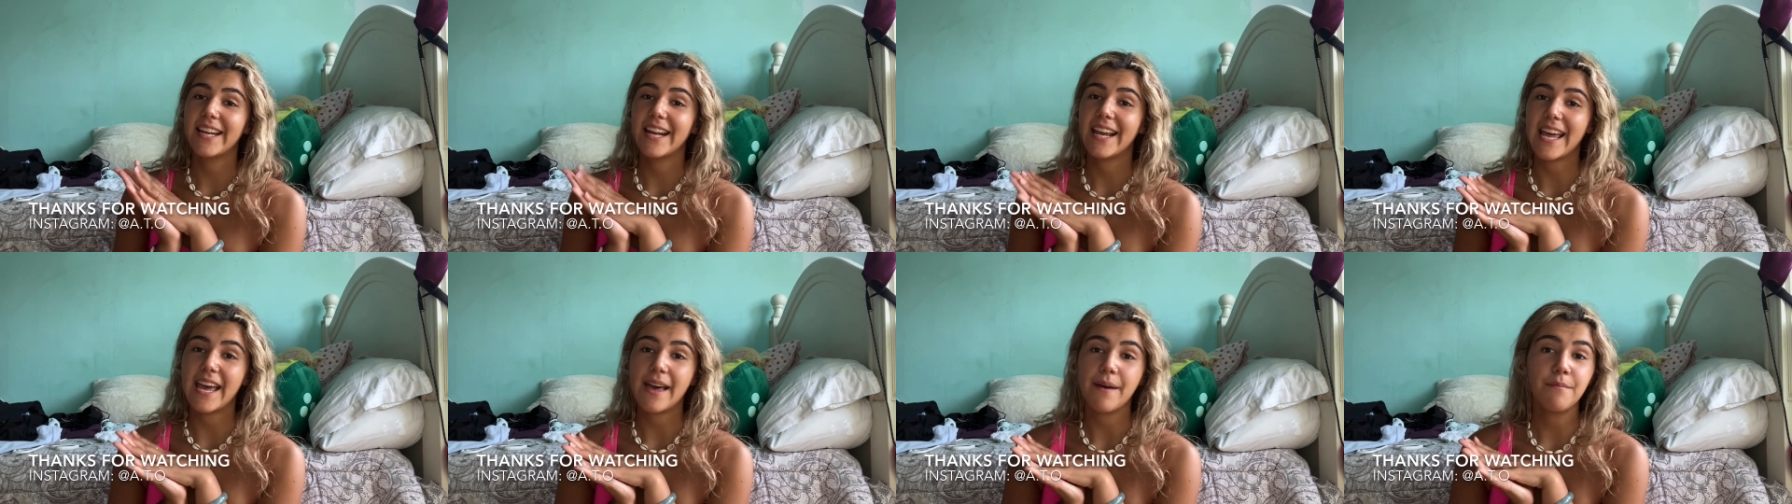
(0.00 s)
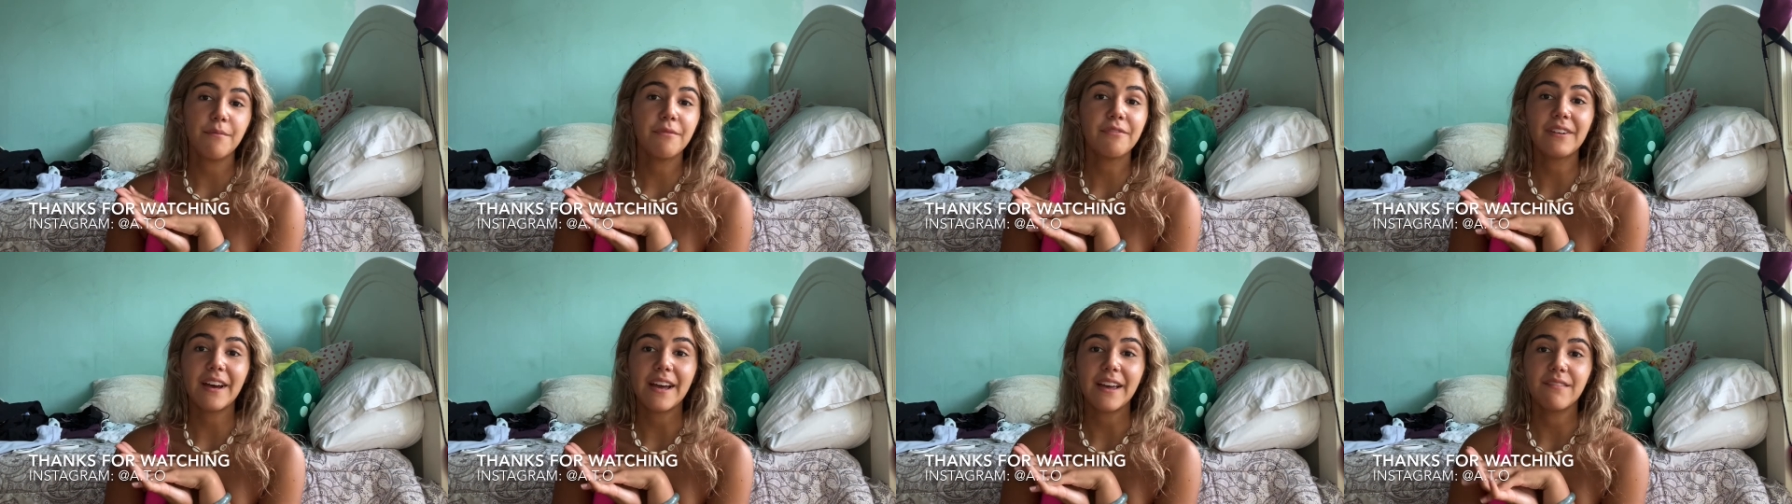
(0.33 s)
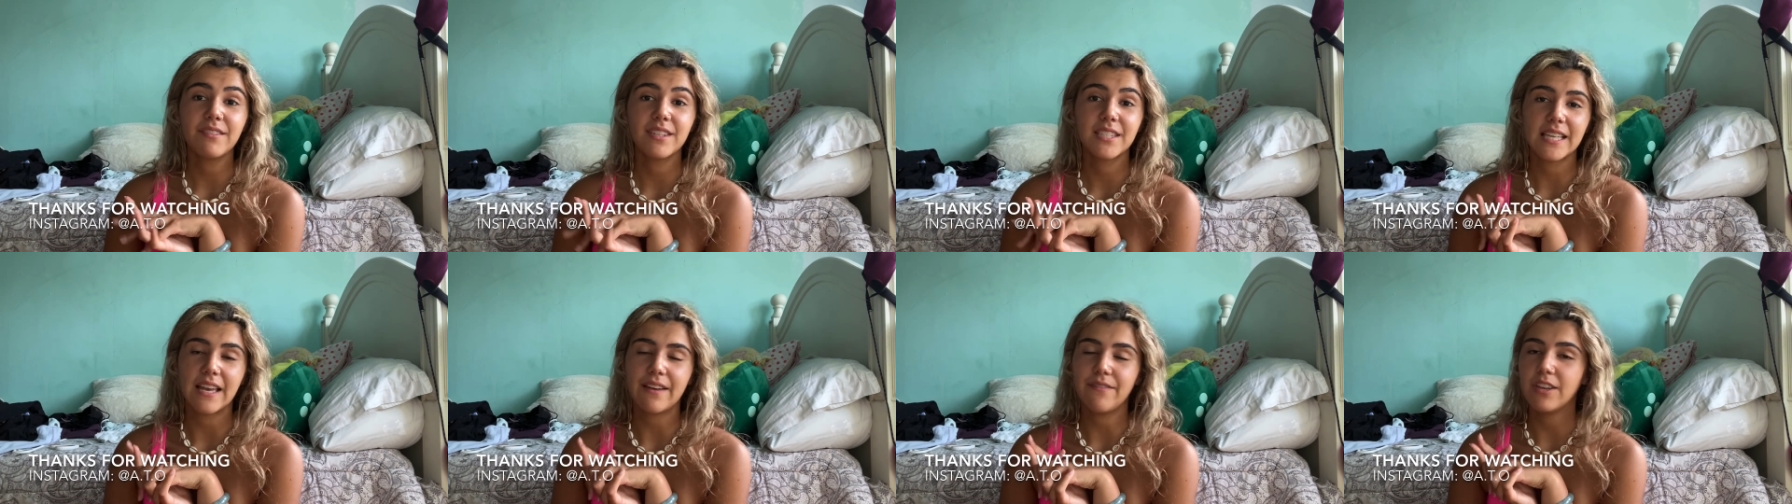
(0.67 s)
I am
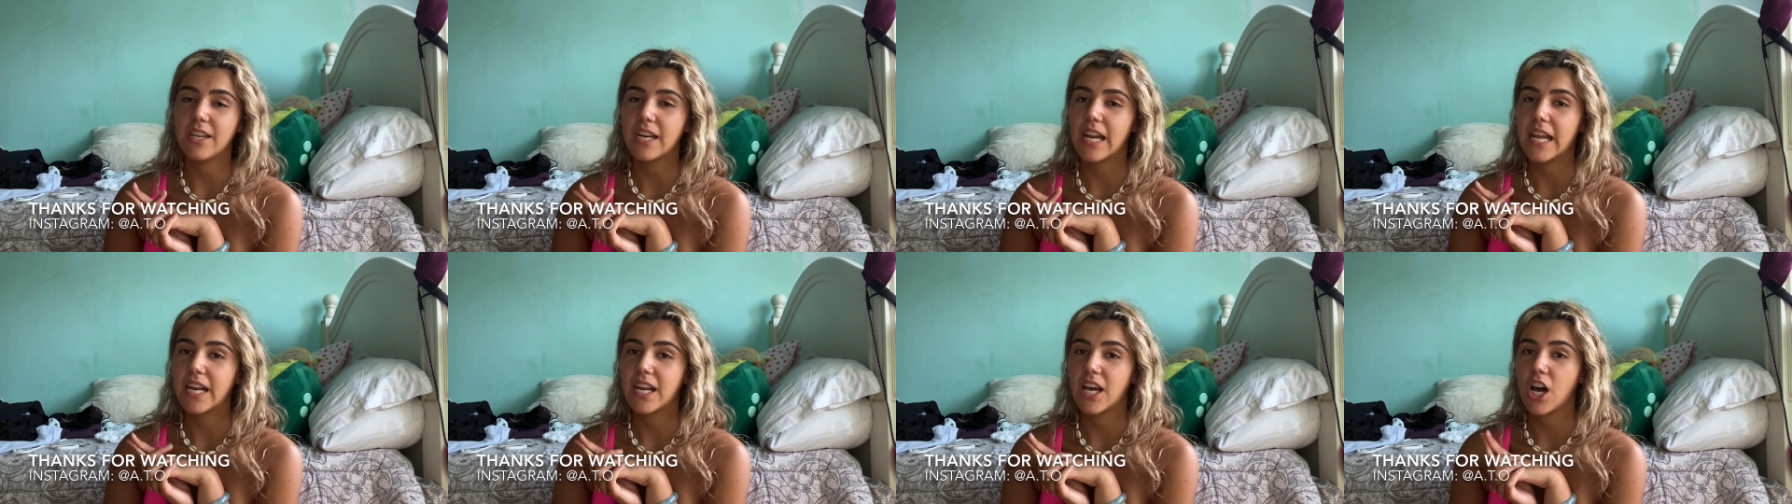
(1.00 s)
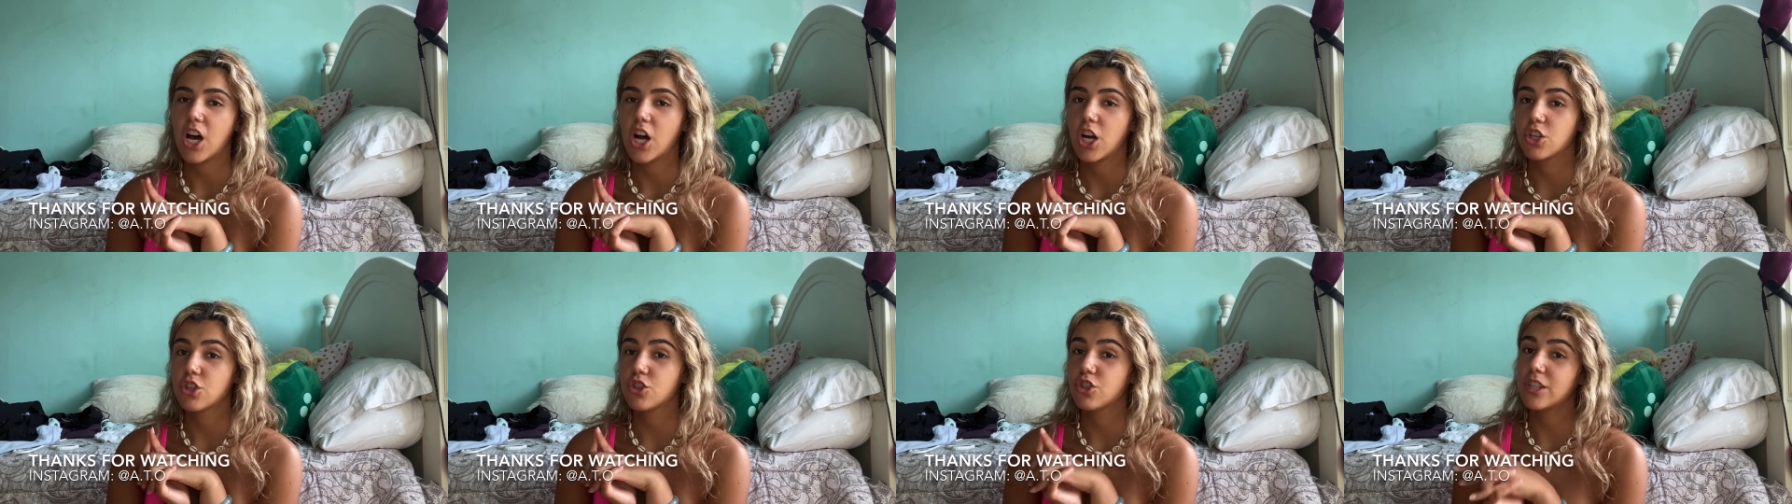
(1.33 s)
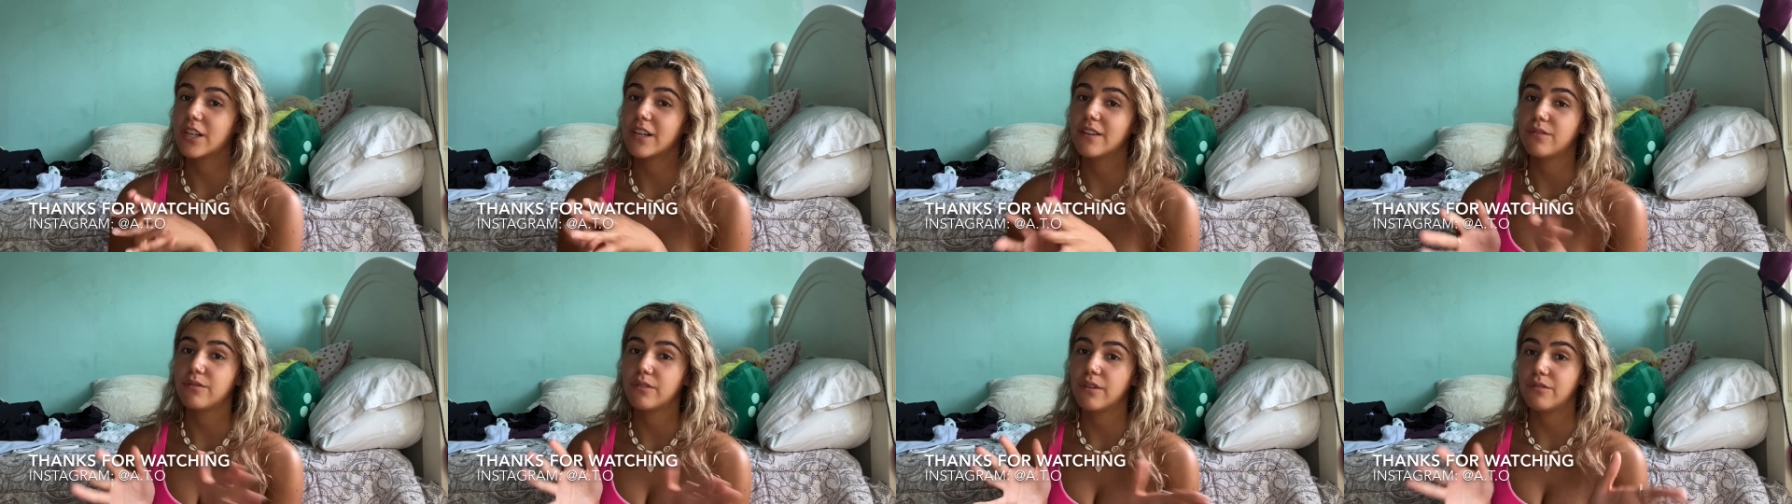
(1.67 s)
5'7 and
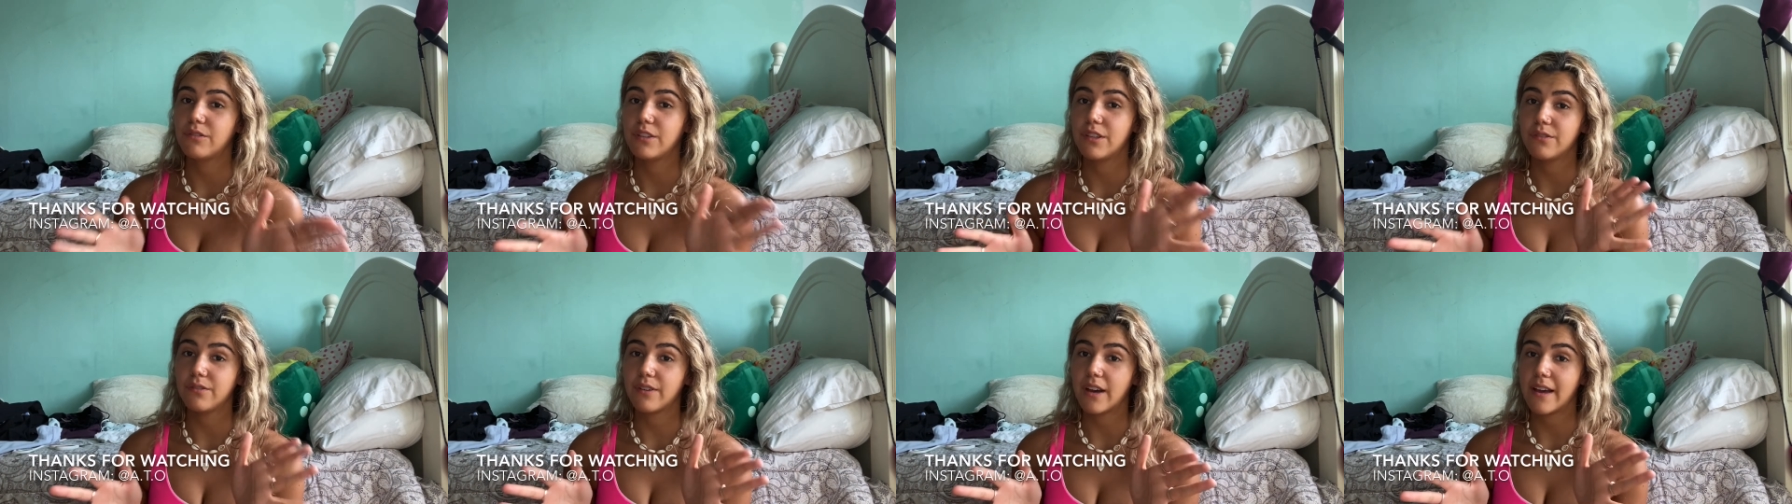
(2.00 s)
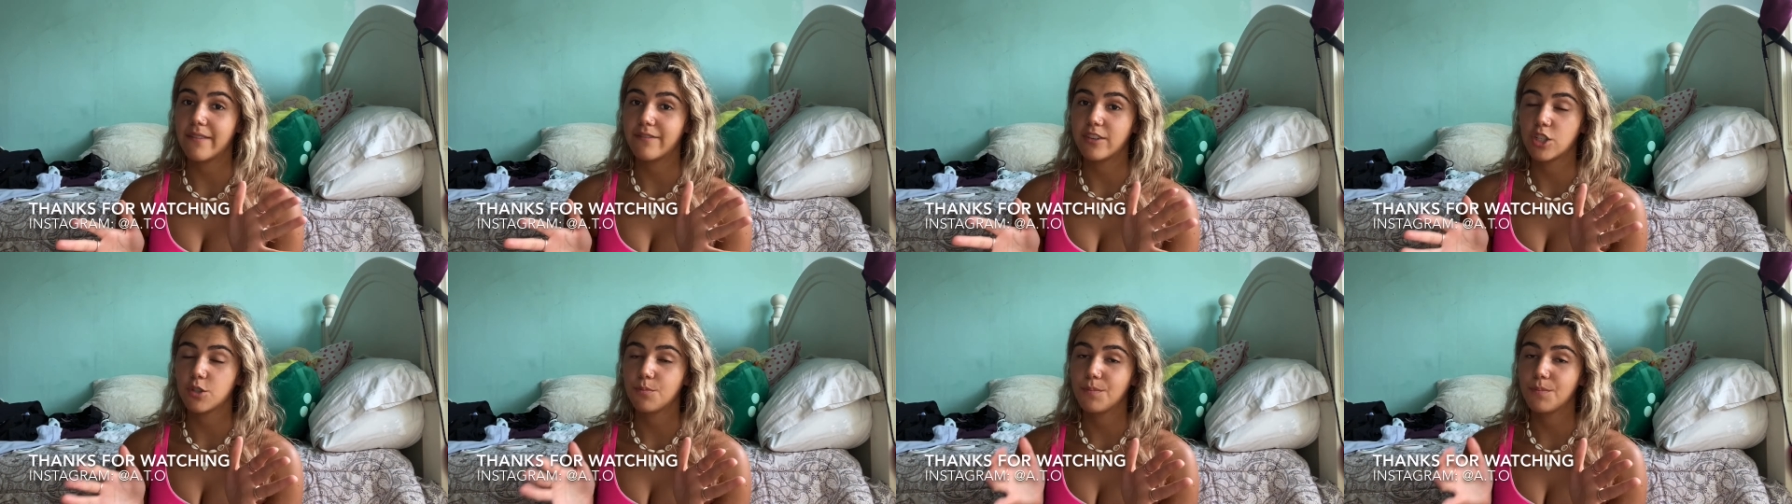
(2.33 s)
155-ish